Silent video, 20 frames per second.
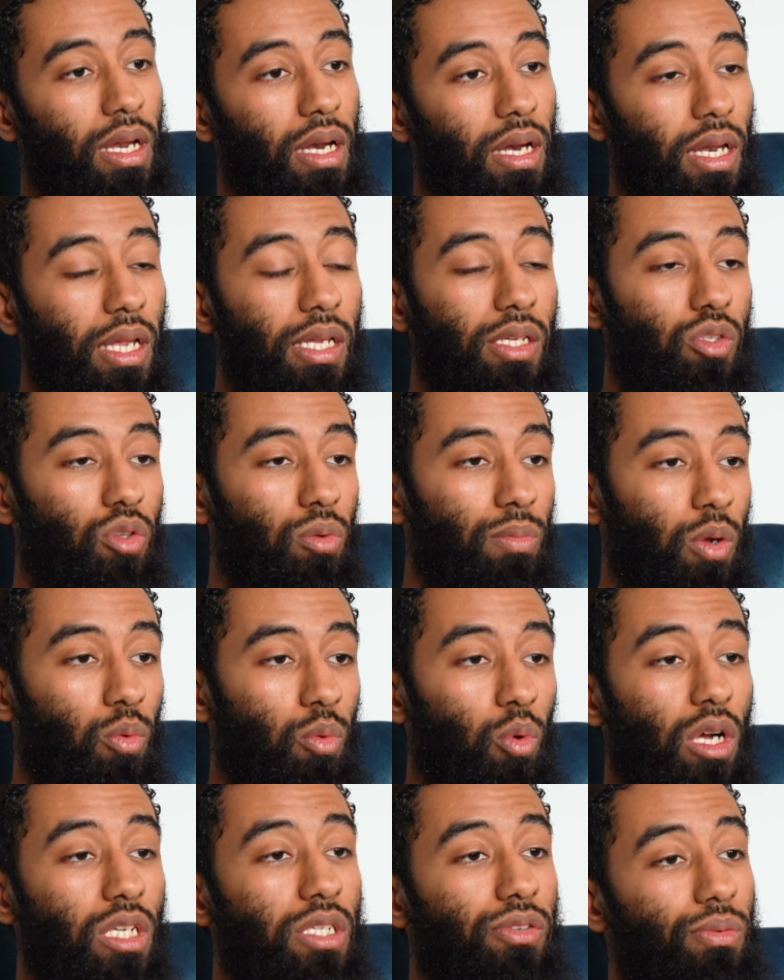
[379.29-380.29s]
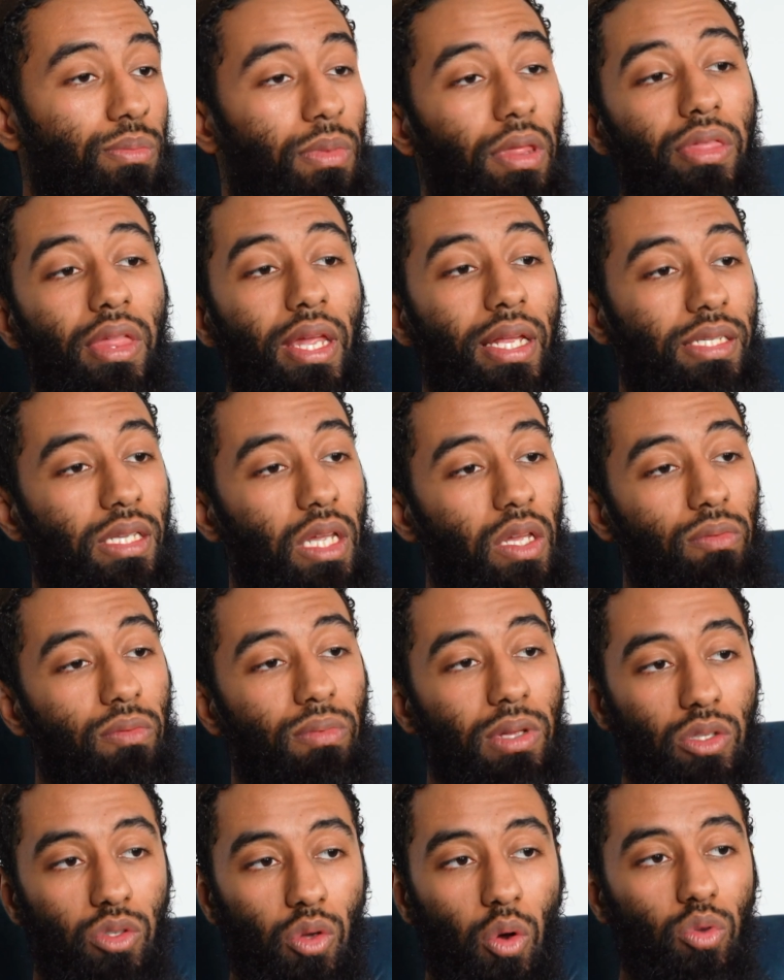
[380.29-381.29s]
needs to be washed from the things that you've
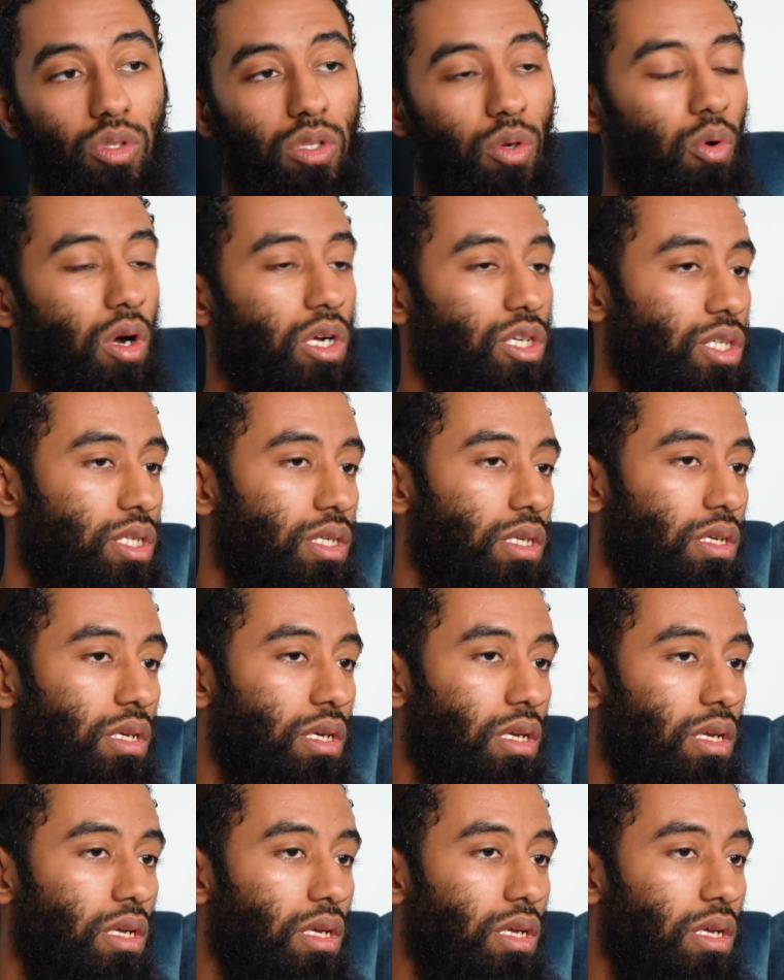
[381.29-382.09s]
been told to wash.